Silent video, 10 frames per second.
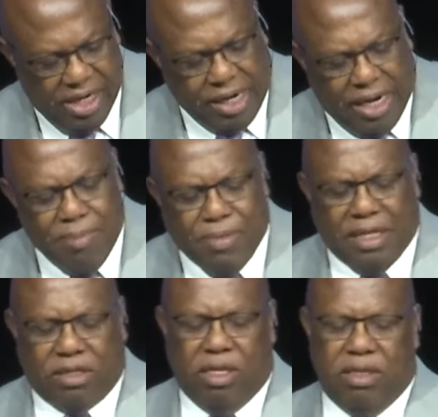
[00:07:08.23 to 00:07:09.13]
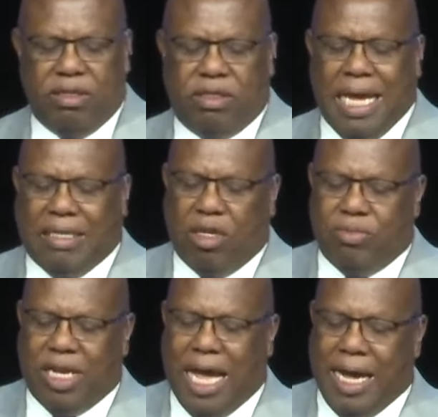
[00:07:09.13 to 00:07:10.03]
Now let me take
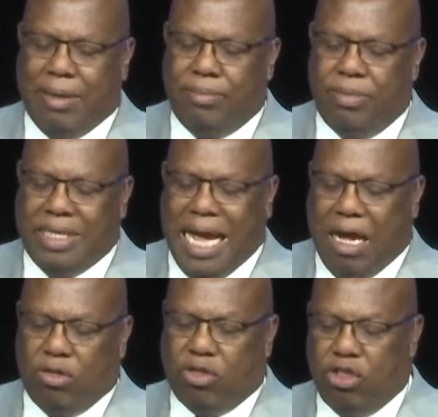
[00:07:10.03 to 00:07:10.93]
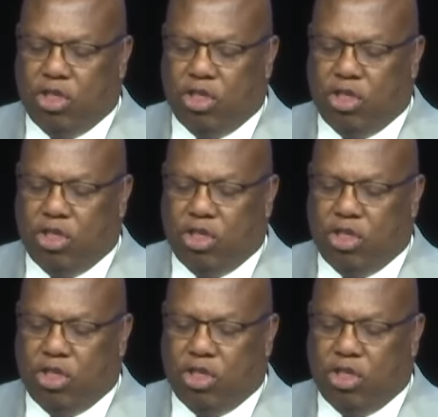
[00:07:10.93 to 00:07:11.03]
some time now to